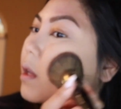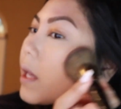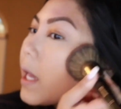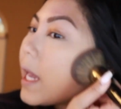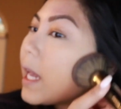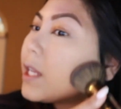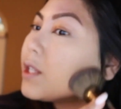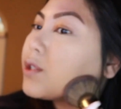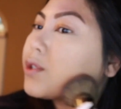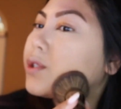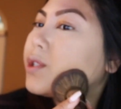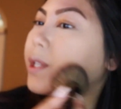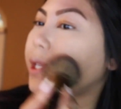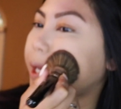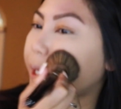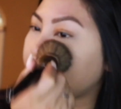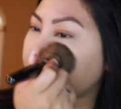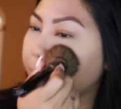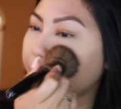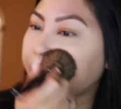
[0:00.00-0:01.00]

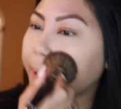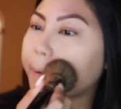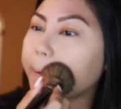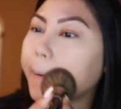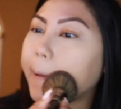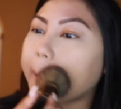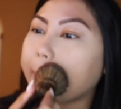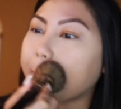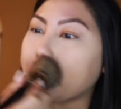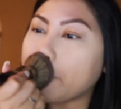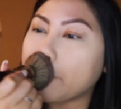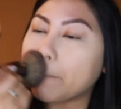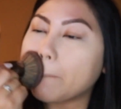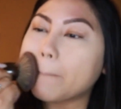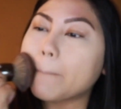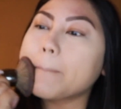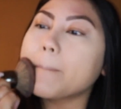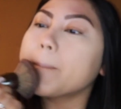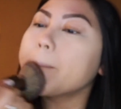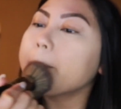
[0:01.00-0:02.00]
HD, and like
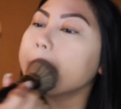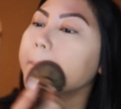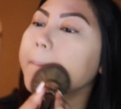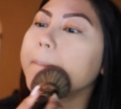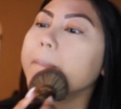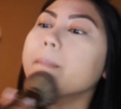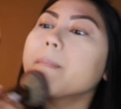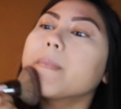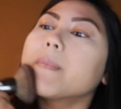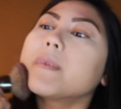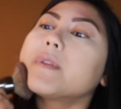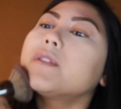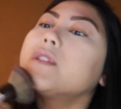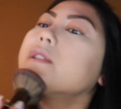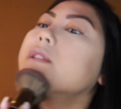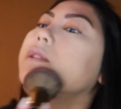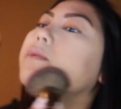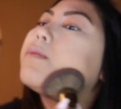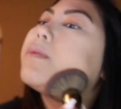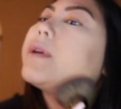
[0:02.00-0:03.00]

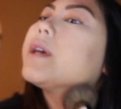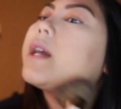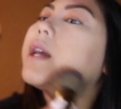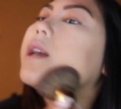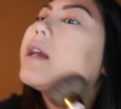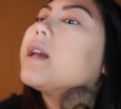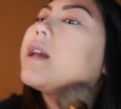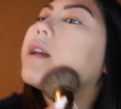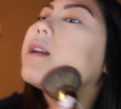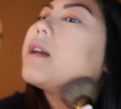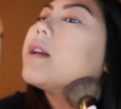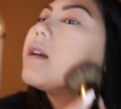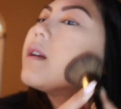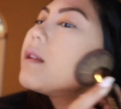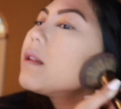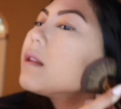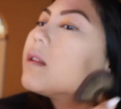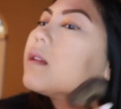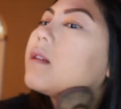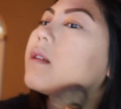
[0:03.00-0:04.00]
just the way
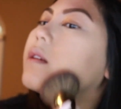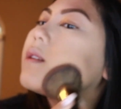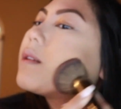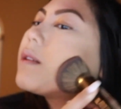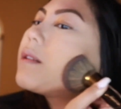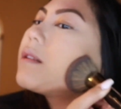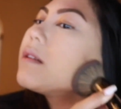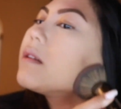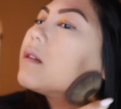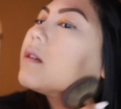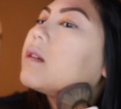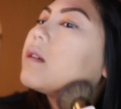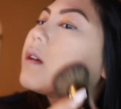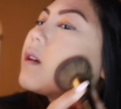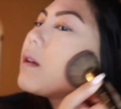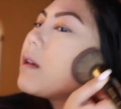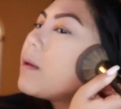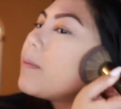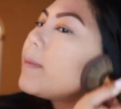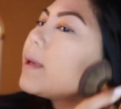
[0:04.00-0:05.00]

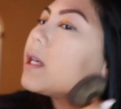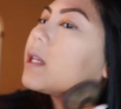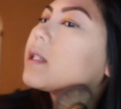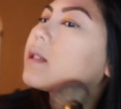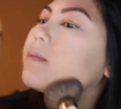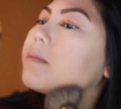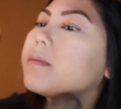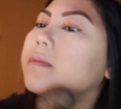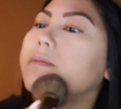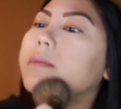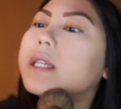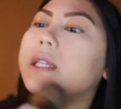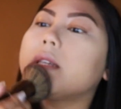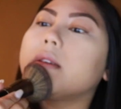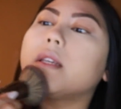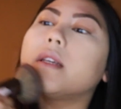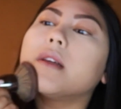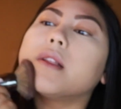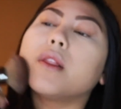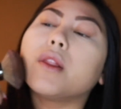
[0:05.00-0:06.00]
it makes
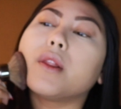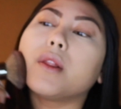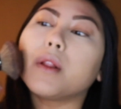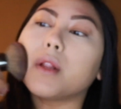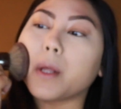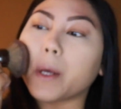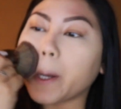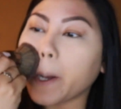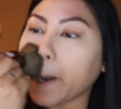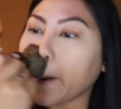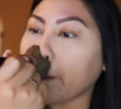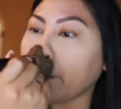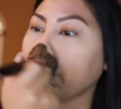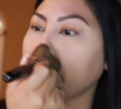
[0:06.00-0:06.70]
me look,